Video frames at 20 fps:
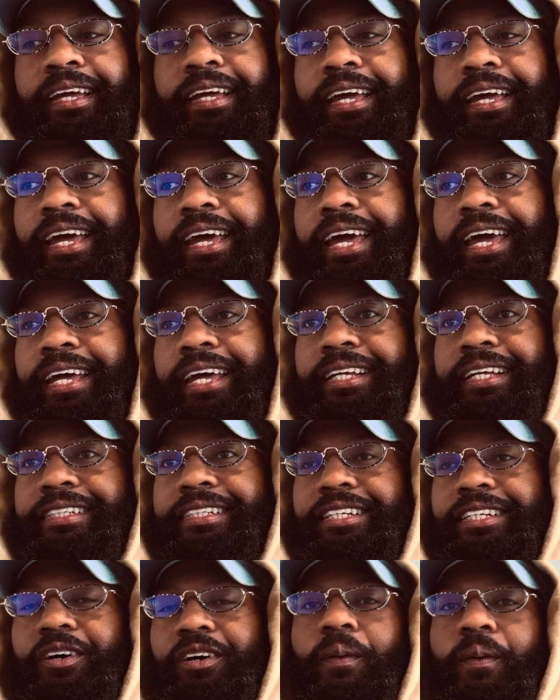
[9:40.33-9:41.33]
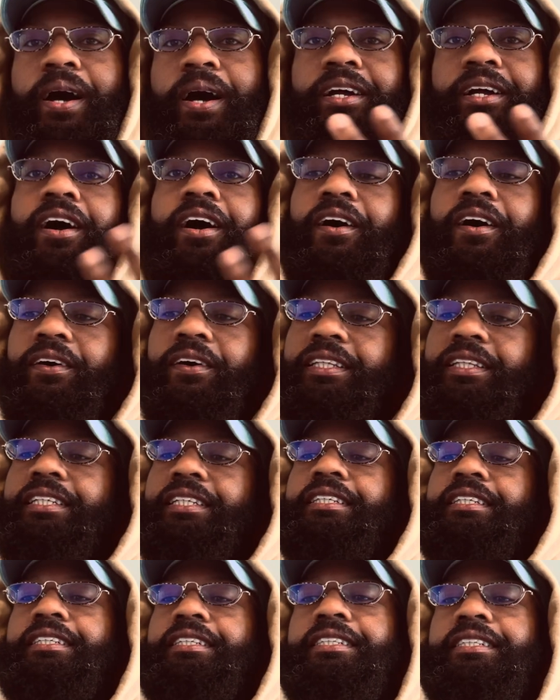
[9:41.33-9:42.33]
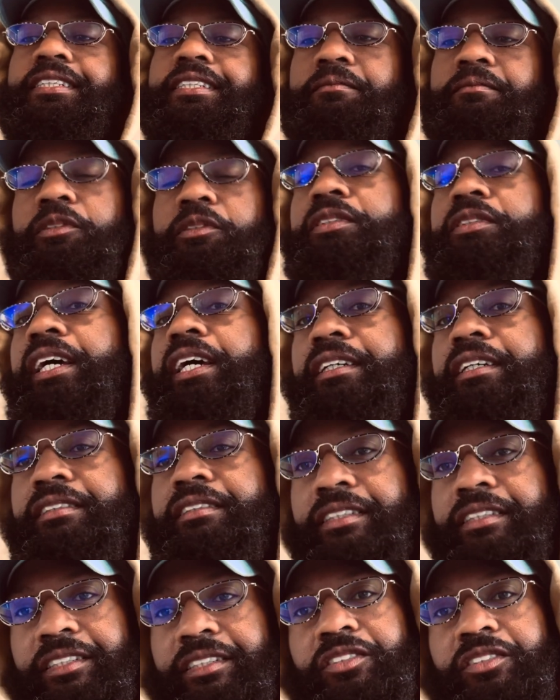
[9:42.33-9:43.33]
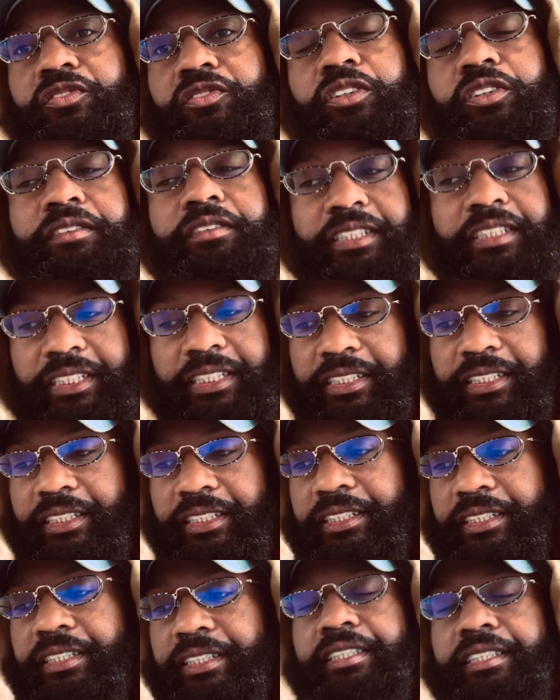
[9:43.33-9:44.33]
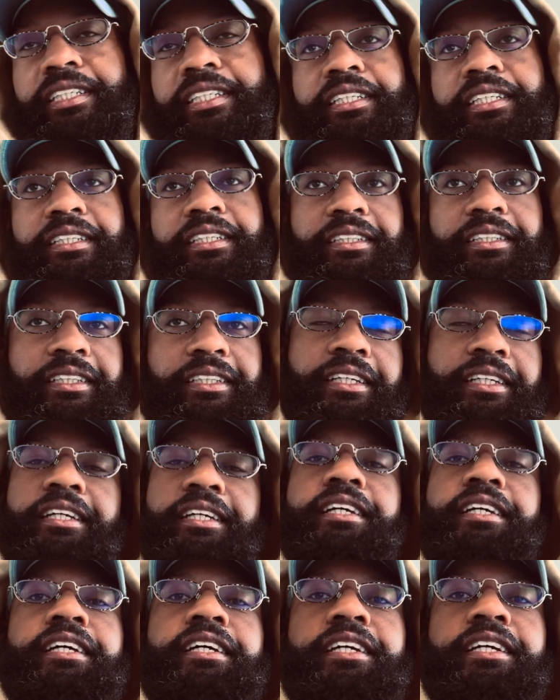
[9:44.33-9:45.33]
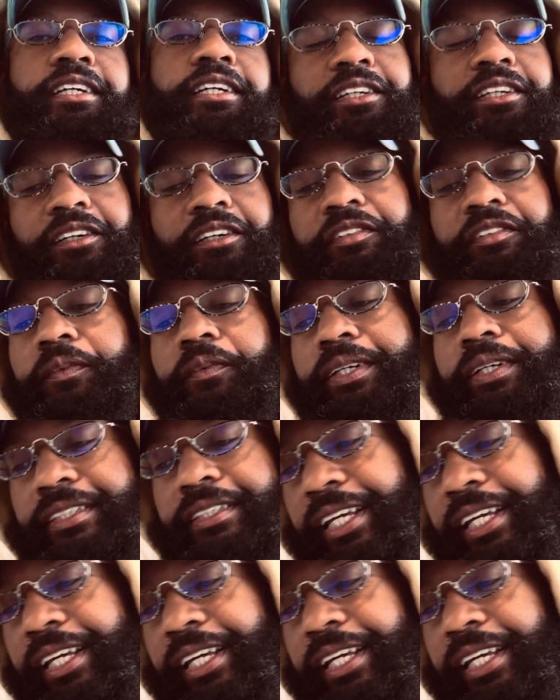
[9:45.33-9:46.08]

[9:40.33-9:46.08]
has acquired all these mutations for resistance. And then if you want to